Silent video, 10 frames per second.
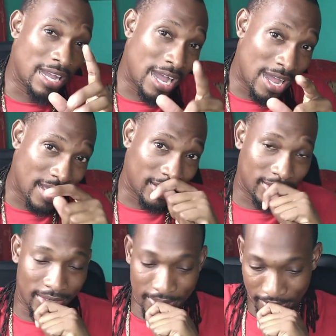
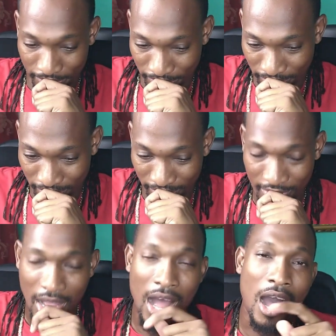Guys,
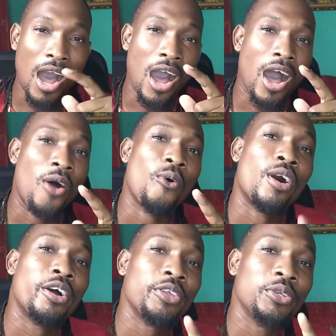I
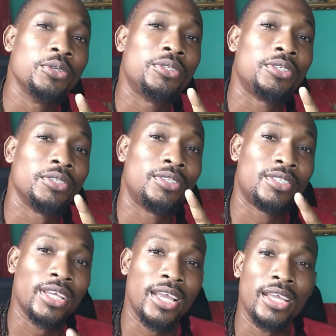want you to
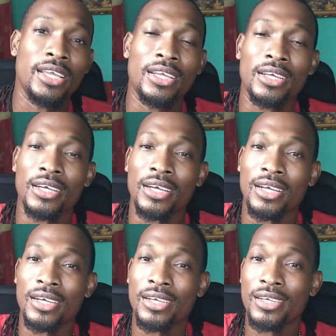take
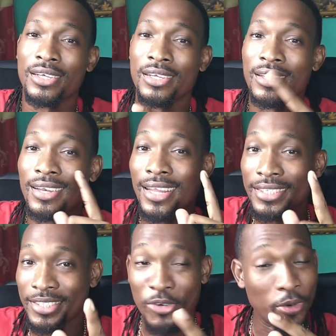
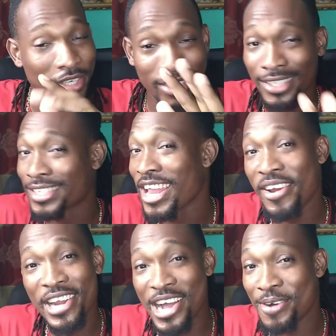listen. We're just
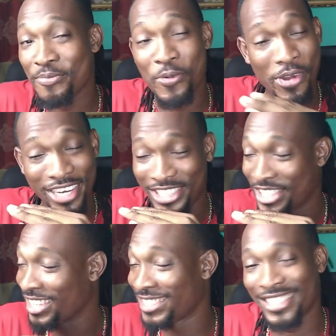gearing up.
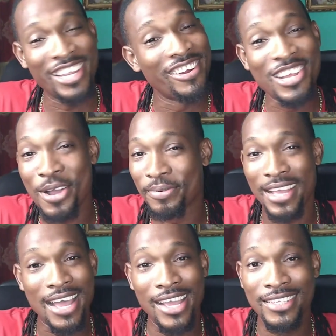Just gearing up,
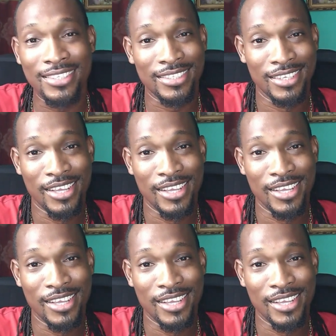guys.